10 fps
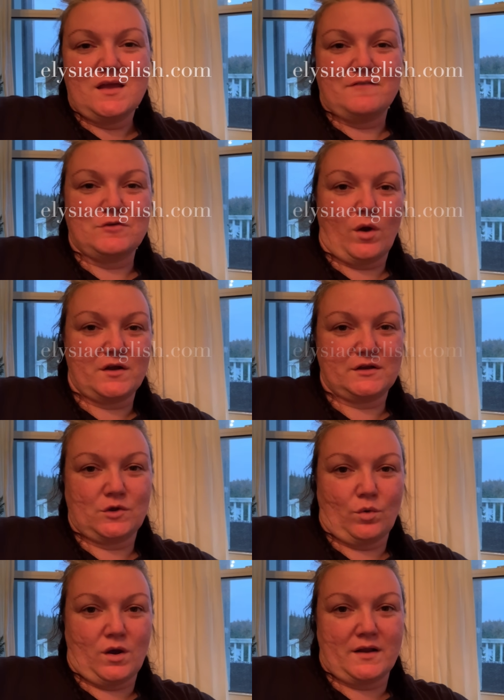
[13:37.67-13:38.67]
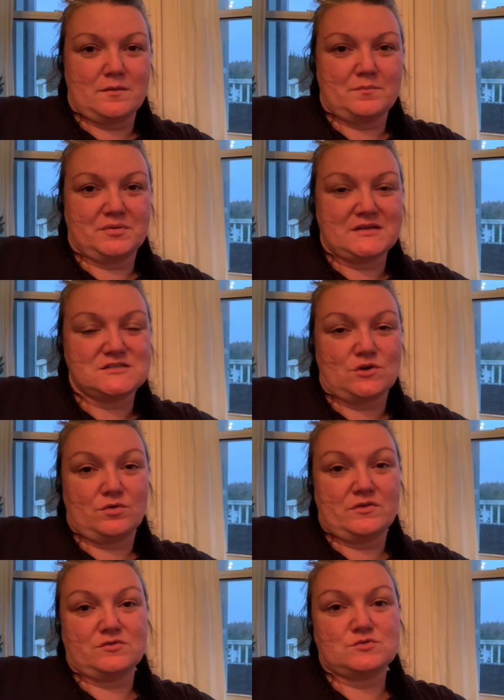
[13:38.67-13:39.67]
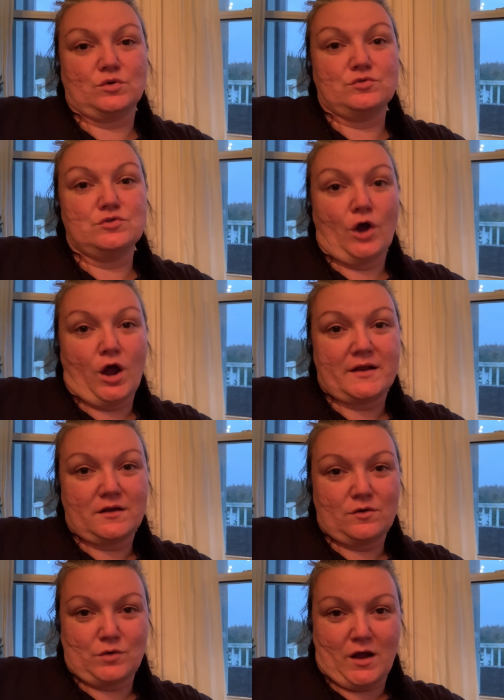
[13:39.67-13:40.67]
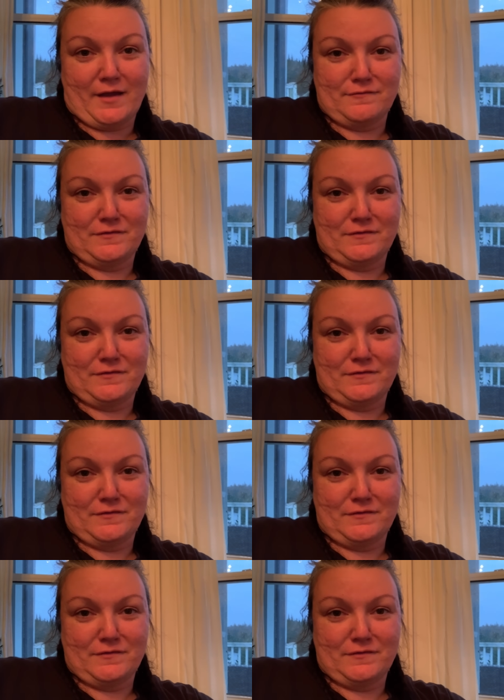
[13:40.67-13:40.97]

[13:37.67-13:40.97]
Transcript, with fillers: If you are going to go on, please know that those will not arrive.